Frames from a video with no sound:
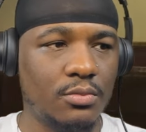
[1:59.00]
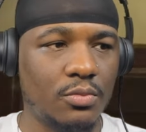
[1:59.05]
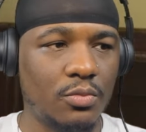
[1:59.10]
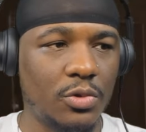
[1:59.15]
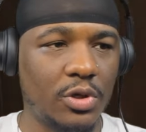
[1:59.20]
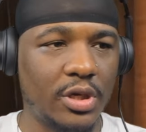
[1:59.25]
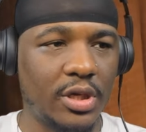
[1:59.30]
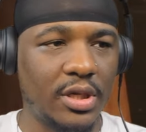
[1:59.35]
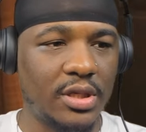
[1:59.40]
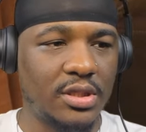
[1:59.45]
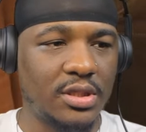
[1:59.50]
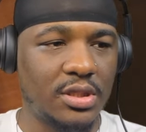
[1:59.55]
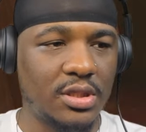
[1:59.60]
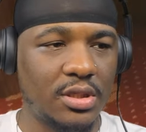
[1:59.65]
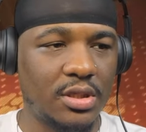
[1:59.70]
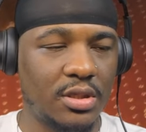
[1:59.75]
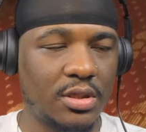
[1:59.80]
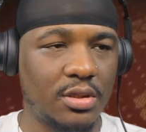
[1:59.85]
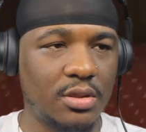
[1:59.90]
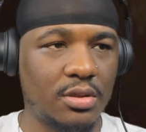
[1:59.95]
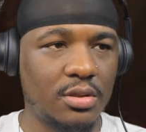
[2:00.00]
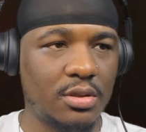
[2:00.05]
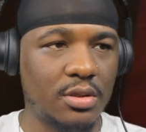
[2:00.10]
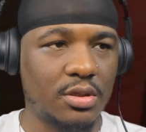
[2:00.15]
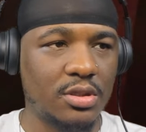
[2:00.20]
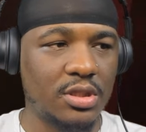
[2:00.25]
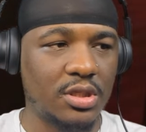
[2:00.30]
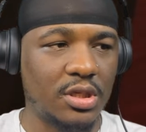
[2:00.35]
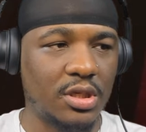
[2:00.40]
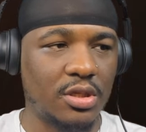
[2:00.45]
one eighteen.
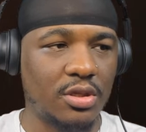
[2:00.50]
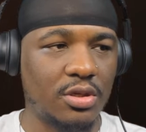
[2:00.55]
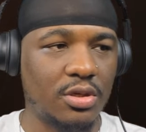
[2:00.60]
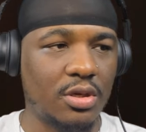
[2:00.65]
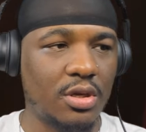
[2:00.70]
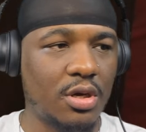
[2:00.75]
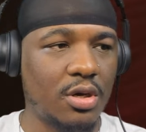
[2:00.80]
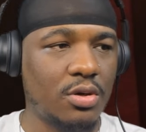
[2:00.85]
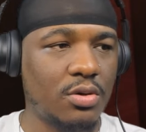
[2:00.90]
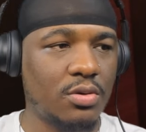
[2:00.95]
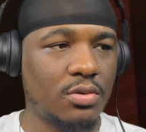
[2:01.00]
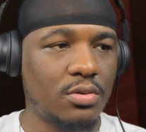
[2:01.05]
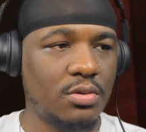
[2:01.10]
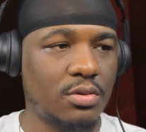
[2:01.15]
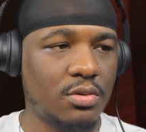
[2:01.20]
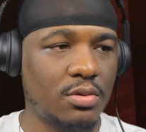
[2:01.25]
There's another note.